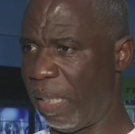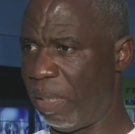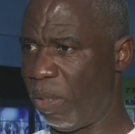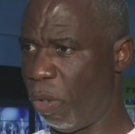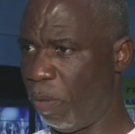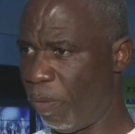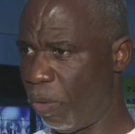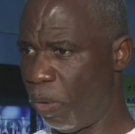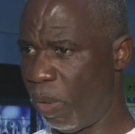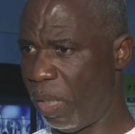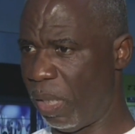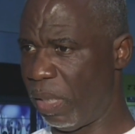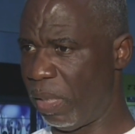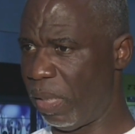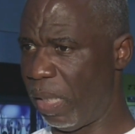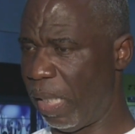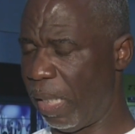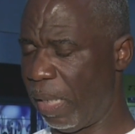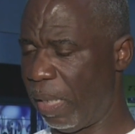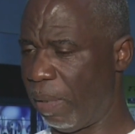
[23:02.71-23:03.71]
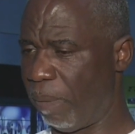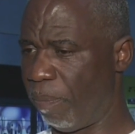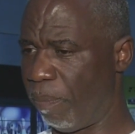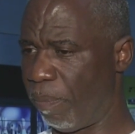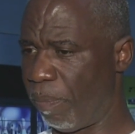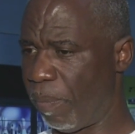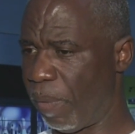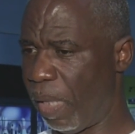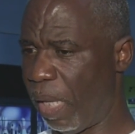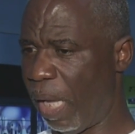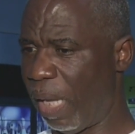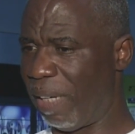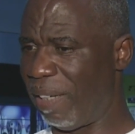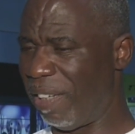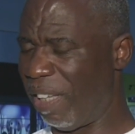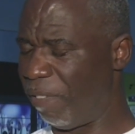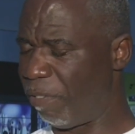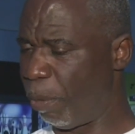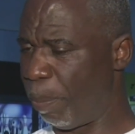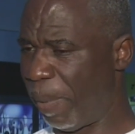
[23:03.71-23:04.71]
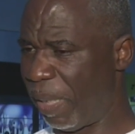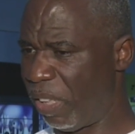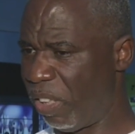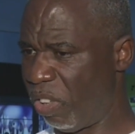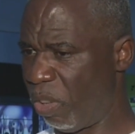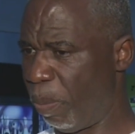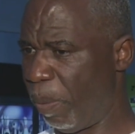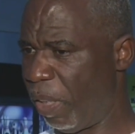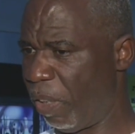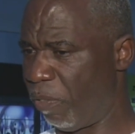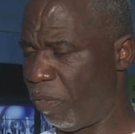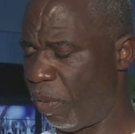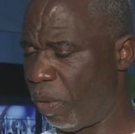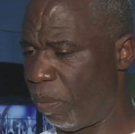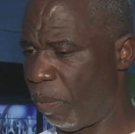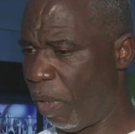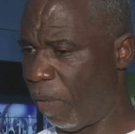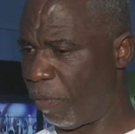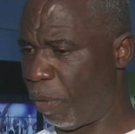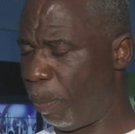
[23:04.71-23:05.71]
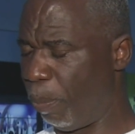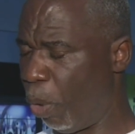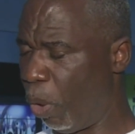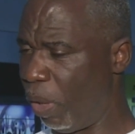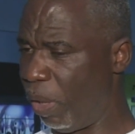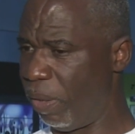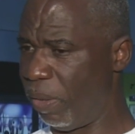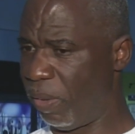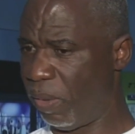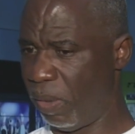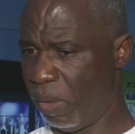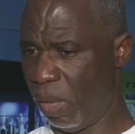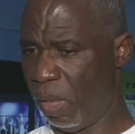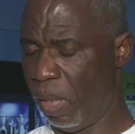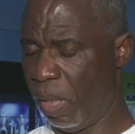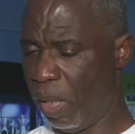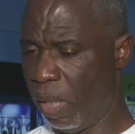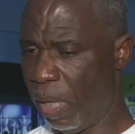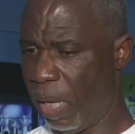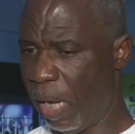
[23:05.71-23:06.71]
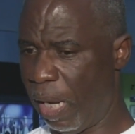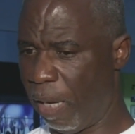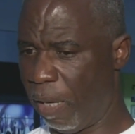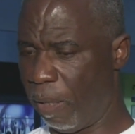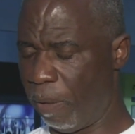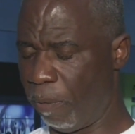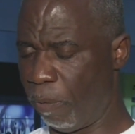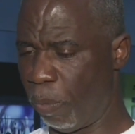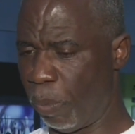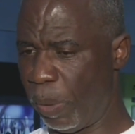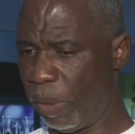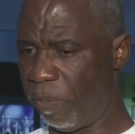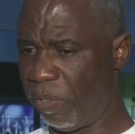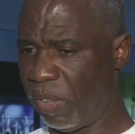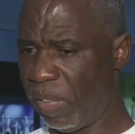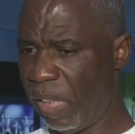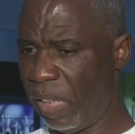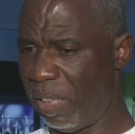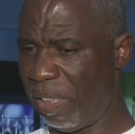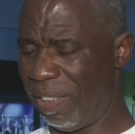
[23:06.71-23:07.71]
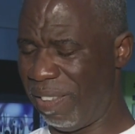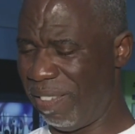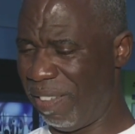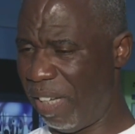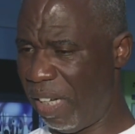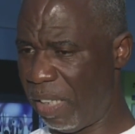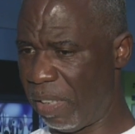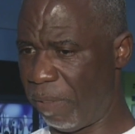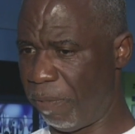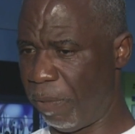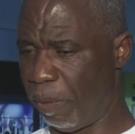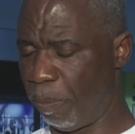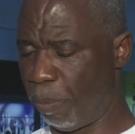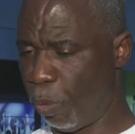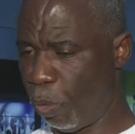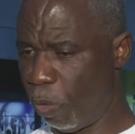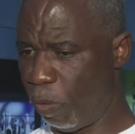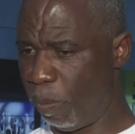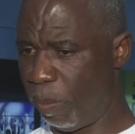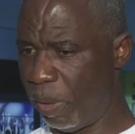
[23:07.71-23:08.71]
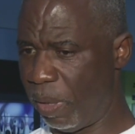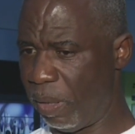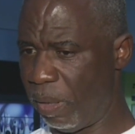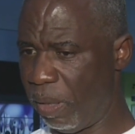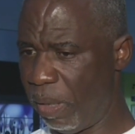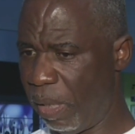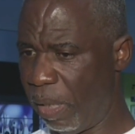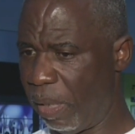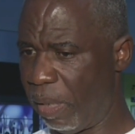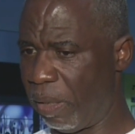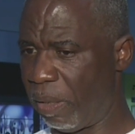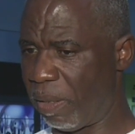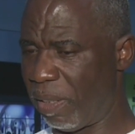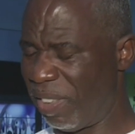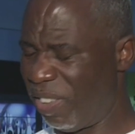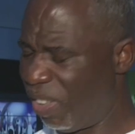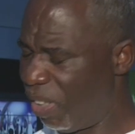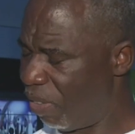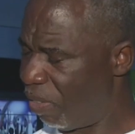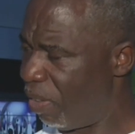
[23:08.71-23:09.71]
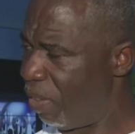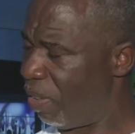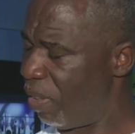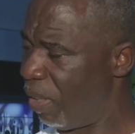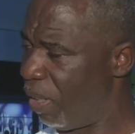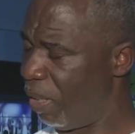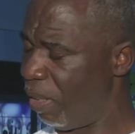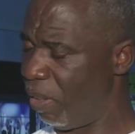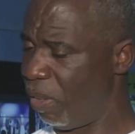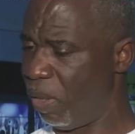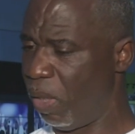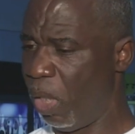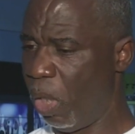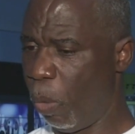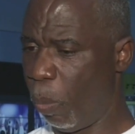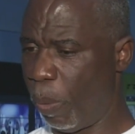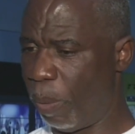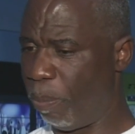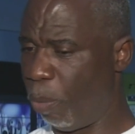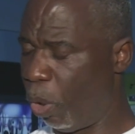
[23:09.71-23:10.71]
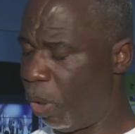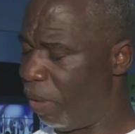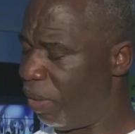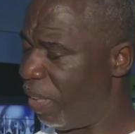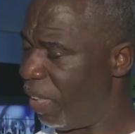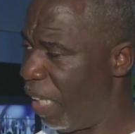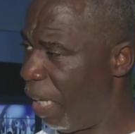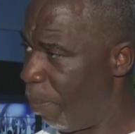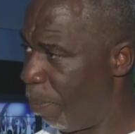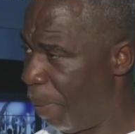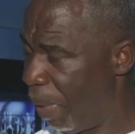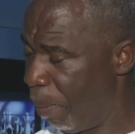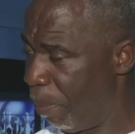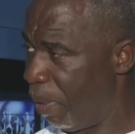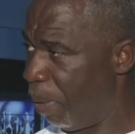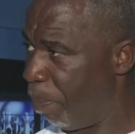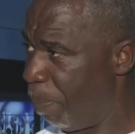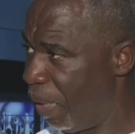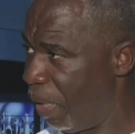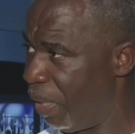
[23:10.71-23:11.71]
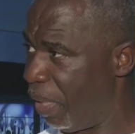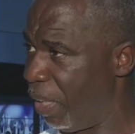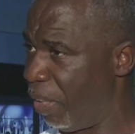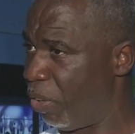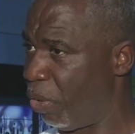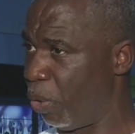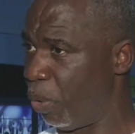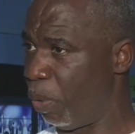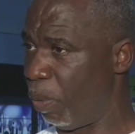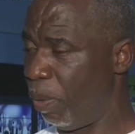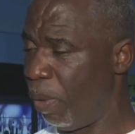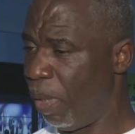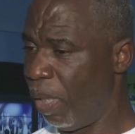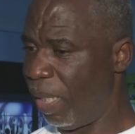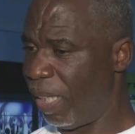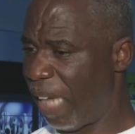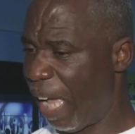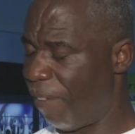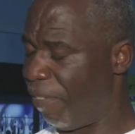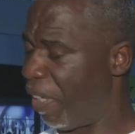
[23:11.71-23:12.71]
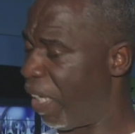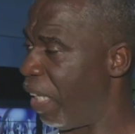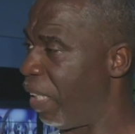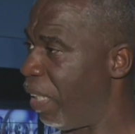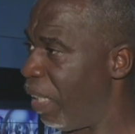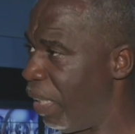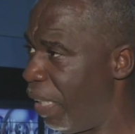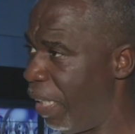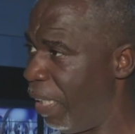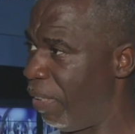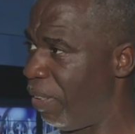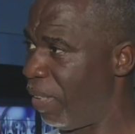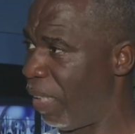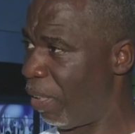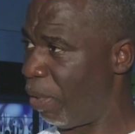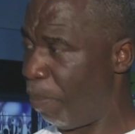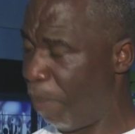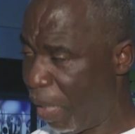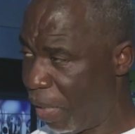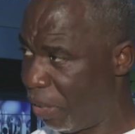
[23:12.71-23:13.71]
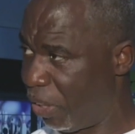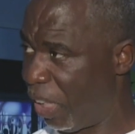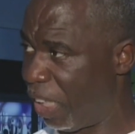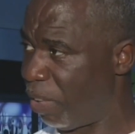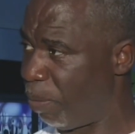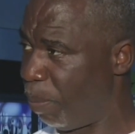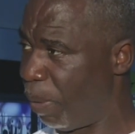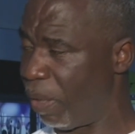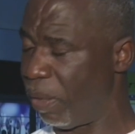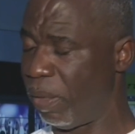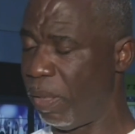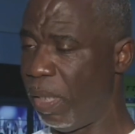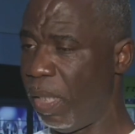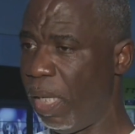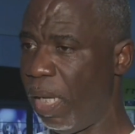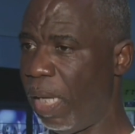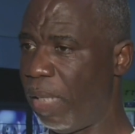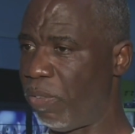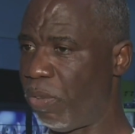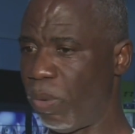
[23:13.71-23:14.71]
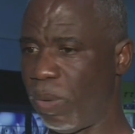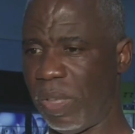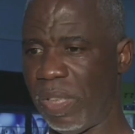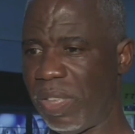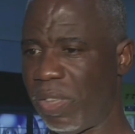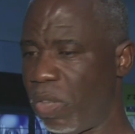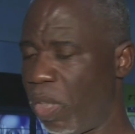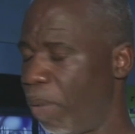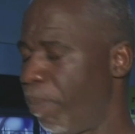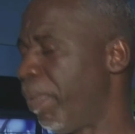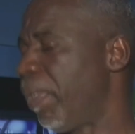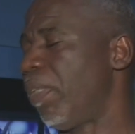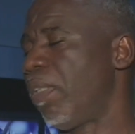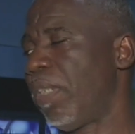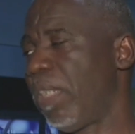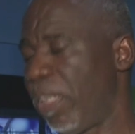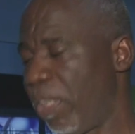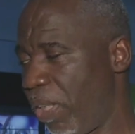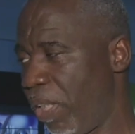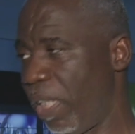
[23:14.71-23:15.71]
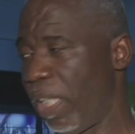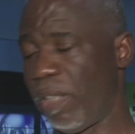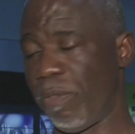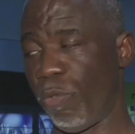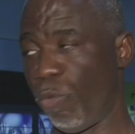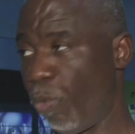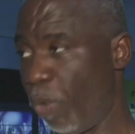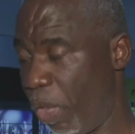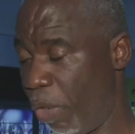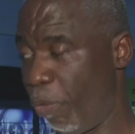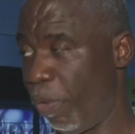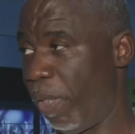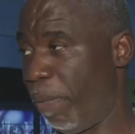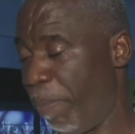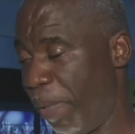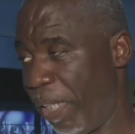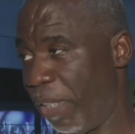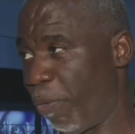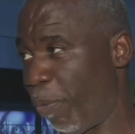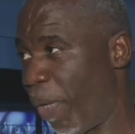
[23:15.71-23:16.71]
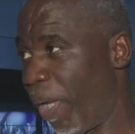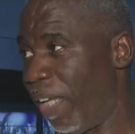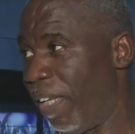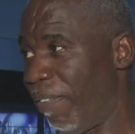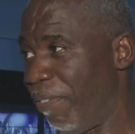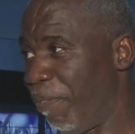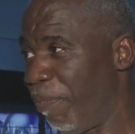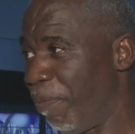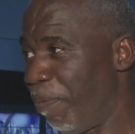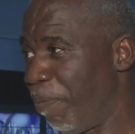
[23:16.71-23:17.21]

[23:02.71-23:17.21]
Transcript: I love the participation of the bowlers. We've seen a lot of improvement in consistencies with bowlers and their ability to navigate the lanes and to make adjustments. And so this tournament this year has really, really been great.